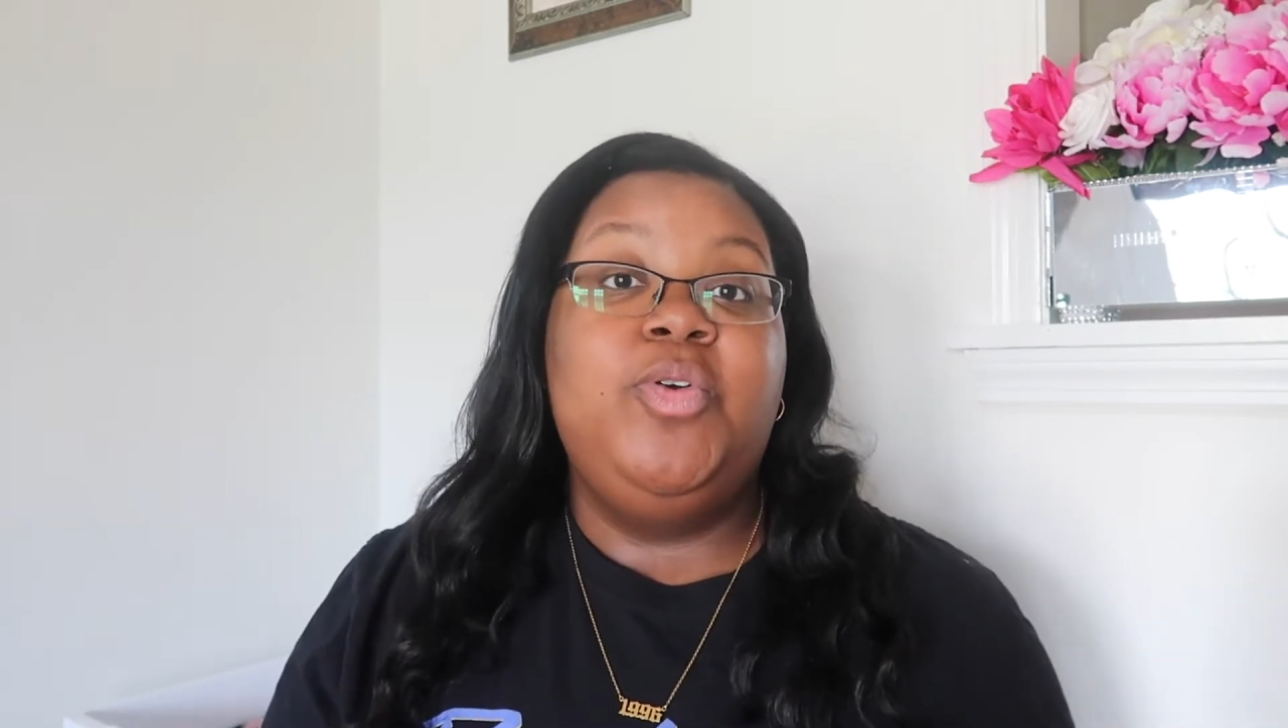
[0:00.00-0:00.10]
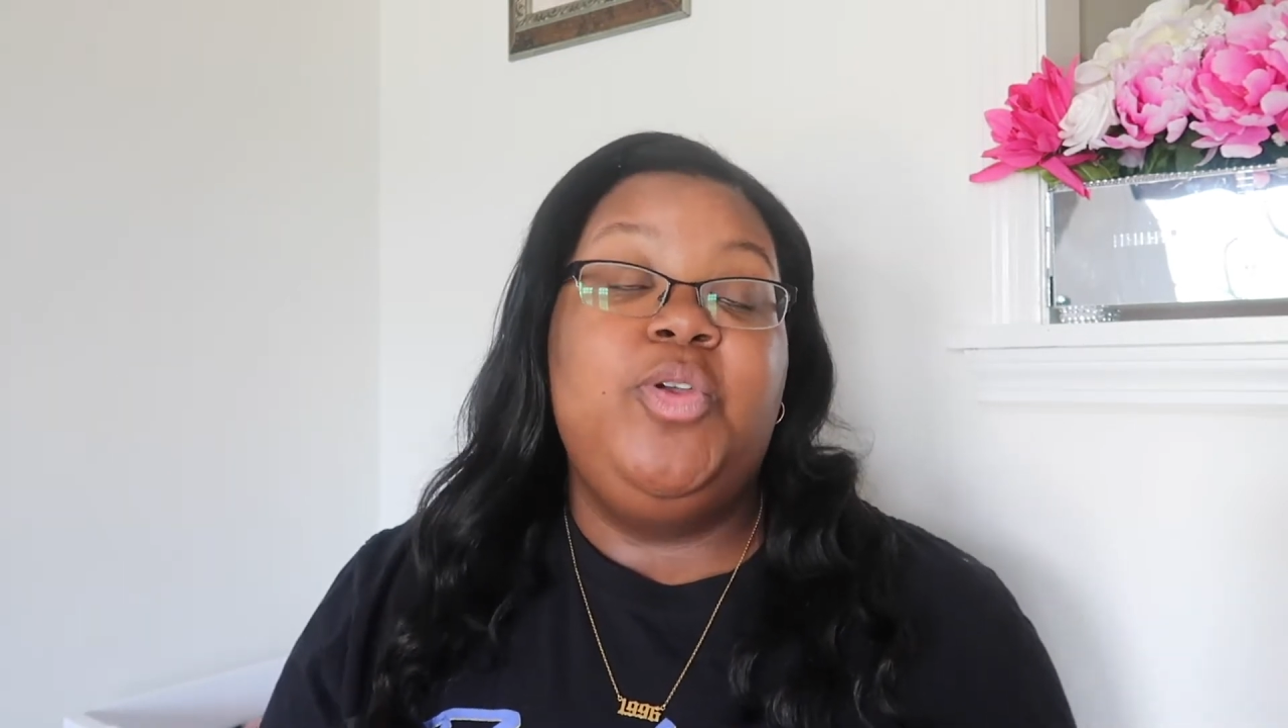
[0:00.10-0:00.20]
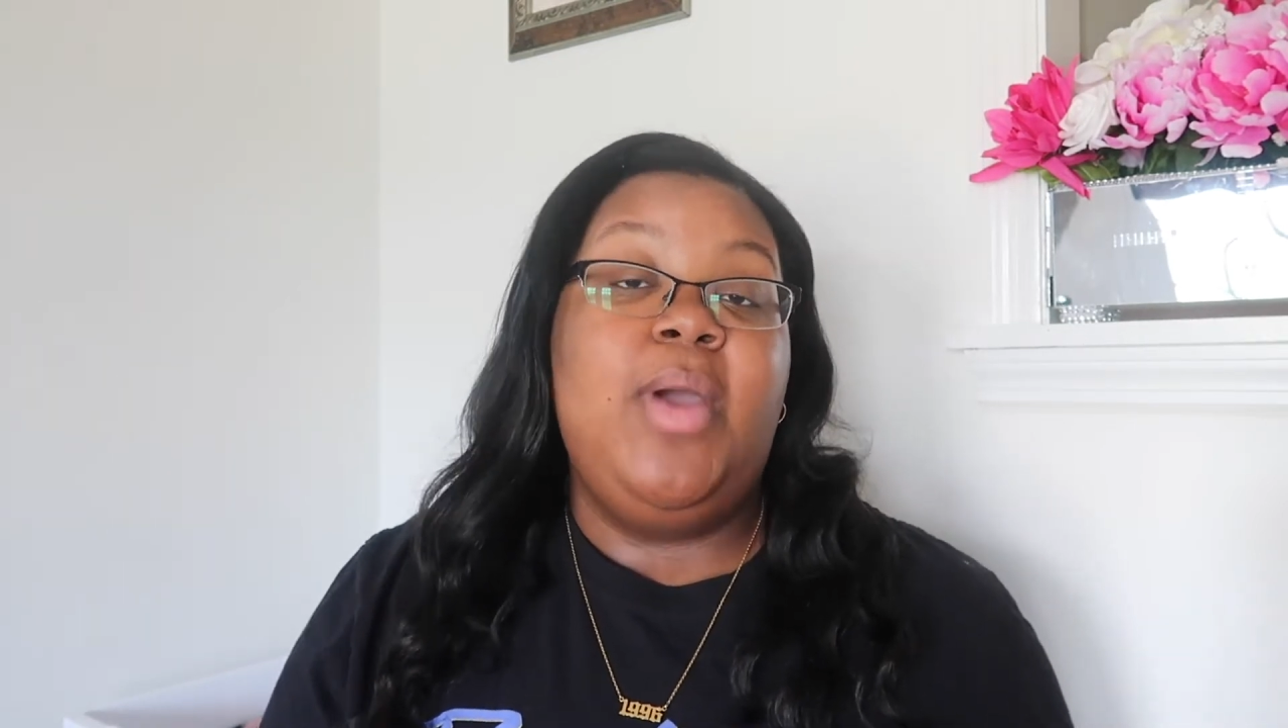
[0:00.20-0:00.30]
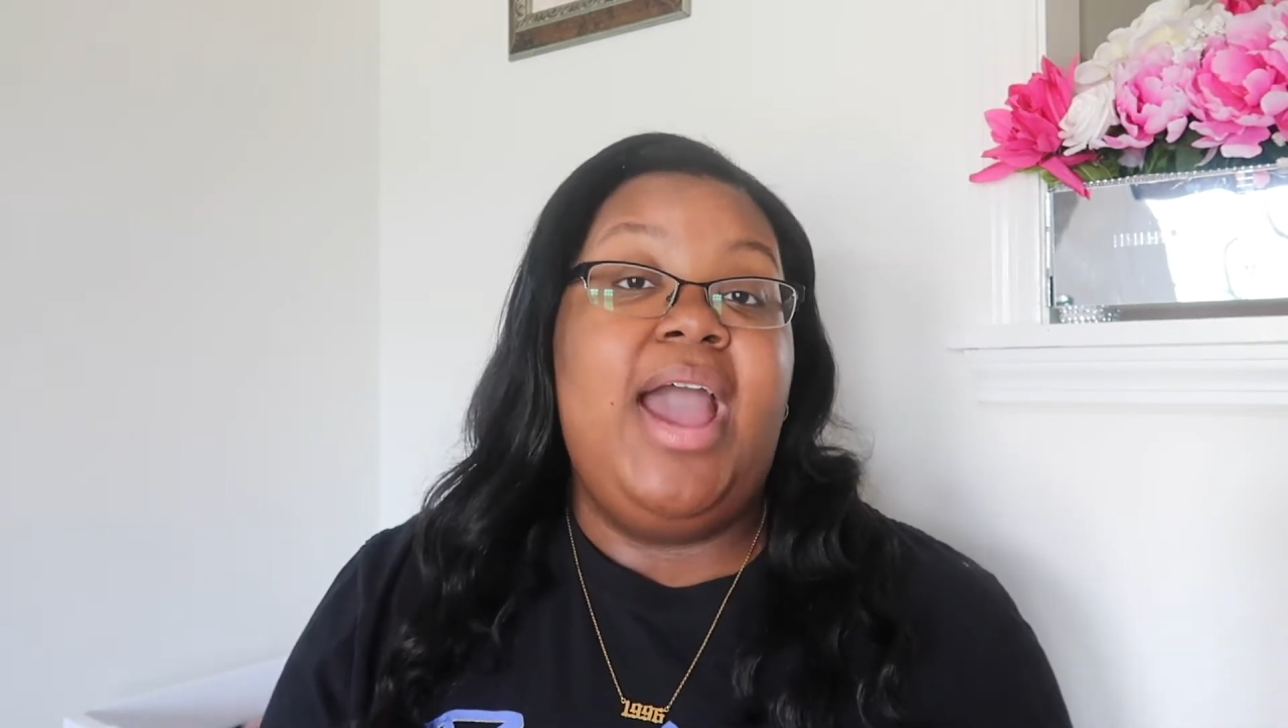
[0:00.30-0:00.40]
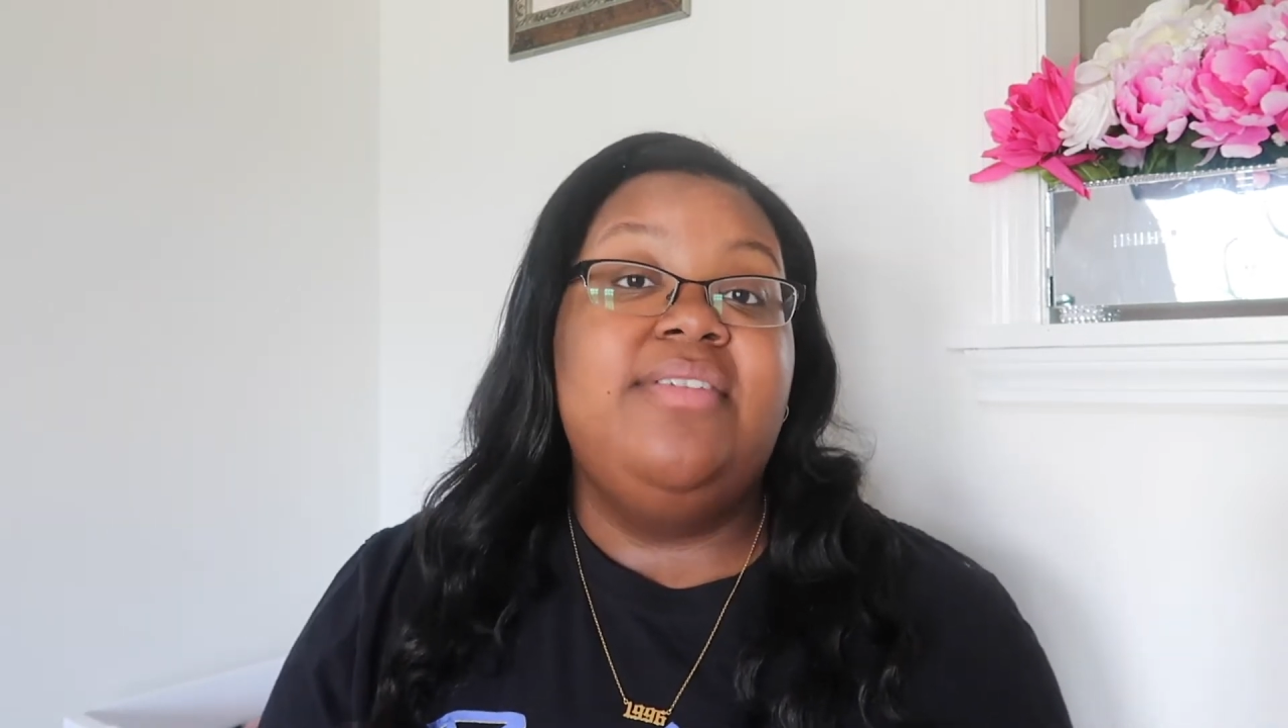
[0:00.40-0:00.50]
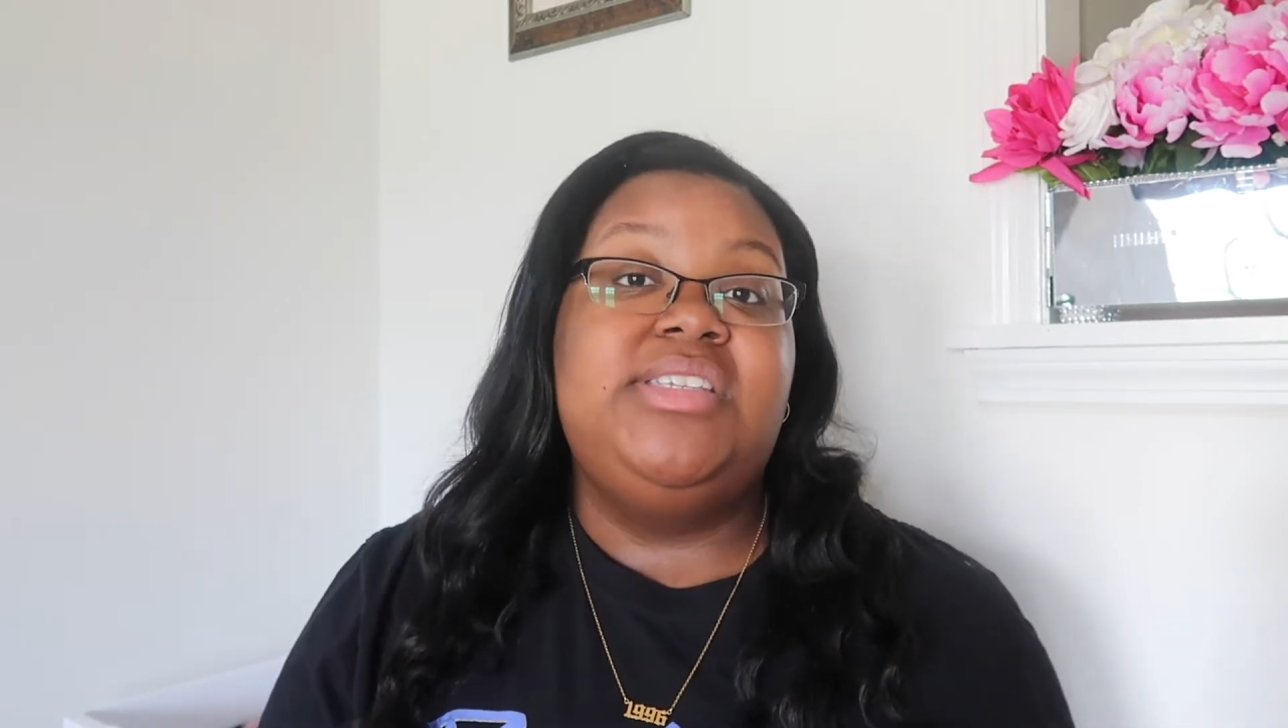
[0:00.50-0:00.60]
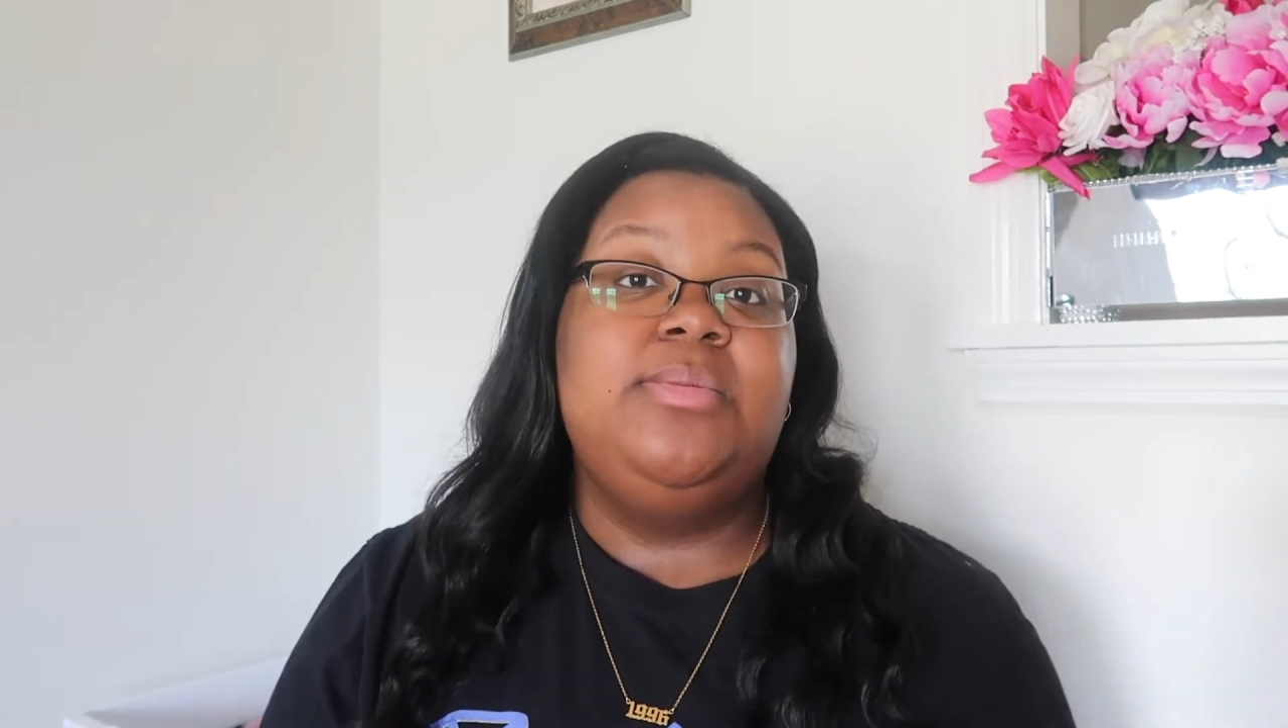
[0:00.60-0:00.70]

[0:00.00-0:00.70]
You have